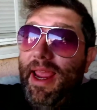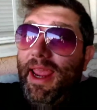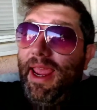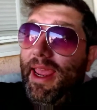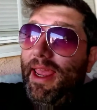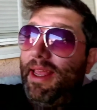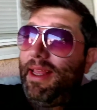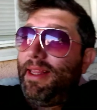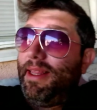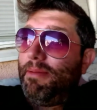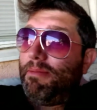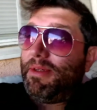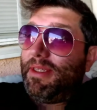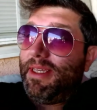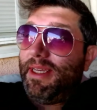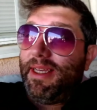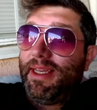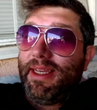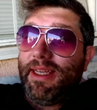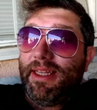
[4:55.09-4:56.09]
And let me
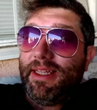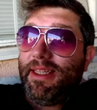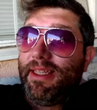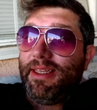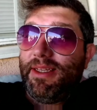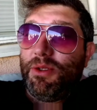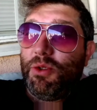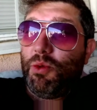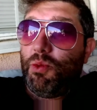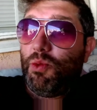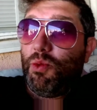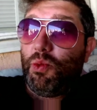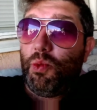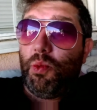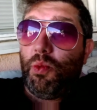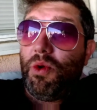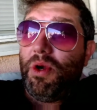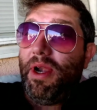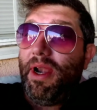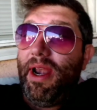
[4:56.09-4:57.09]
tell you, there's
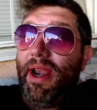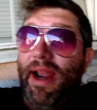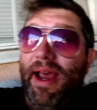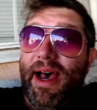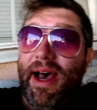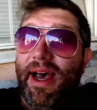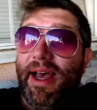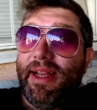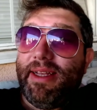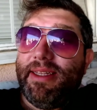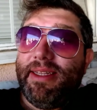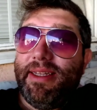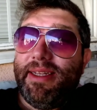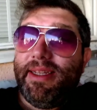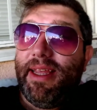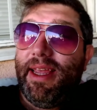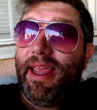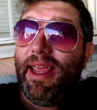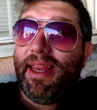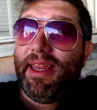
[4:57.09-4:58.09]
not
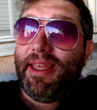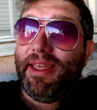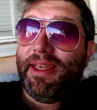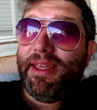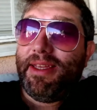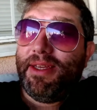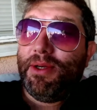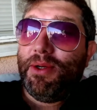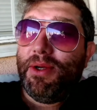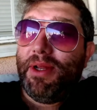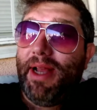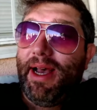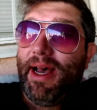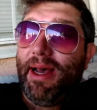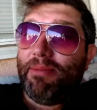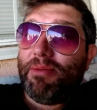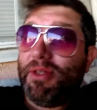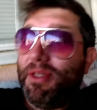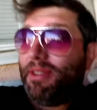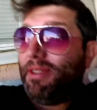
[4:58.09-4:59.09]
any good
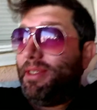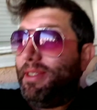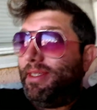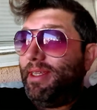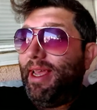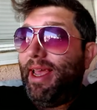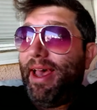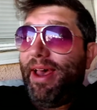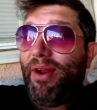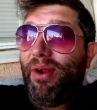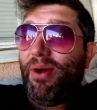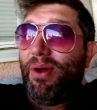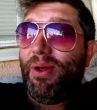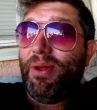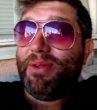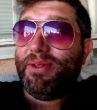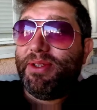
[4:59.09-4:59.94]
options at all.